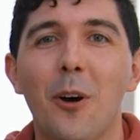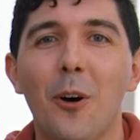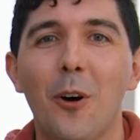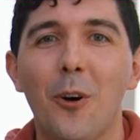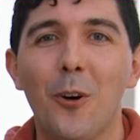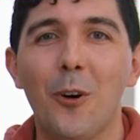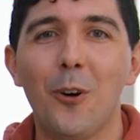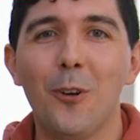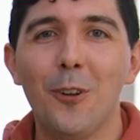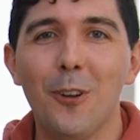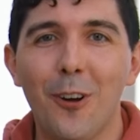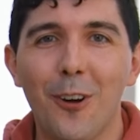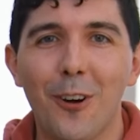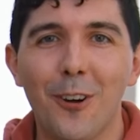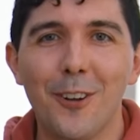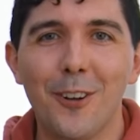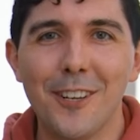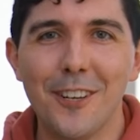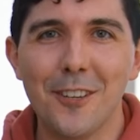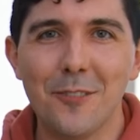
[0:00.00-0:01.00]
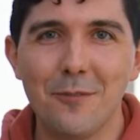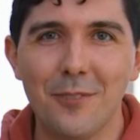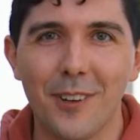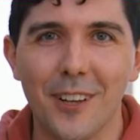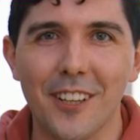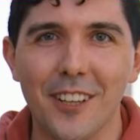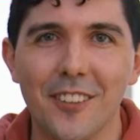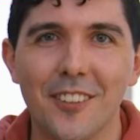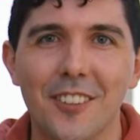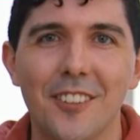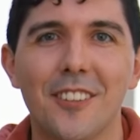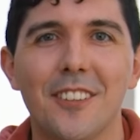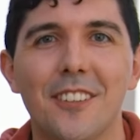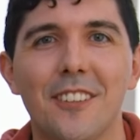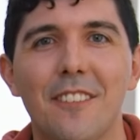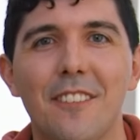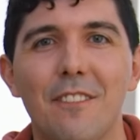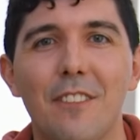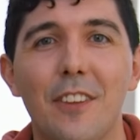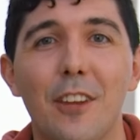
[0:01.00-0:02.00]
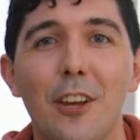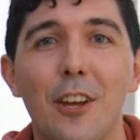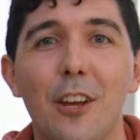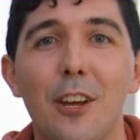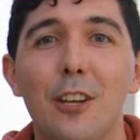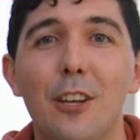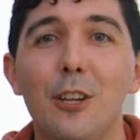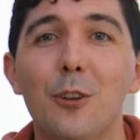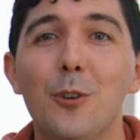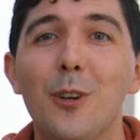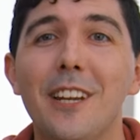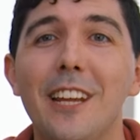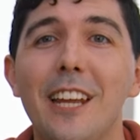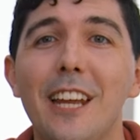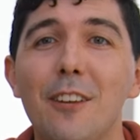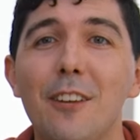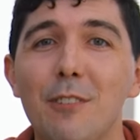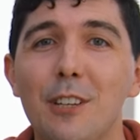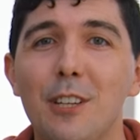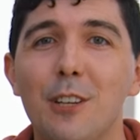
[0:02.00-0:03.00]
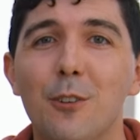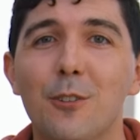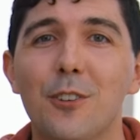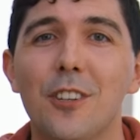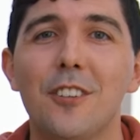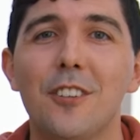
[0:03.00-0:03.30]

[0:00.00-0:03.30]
apps for iPhone, macOS, you name it,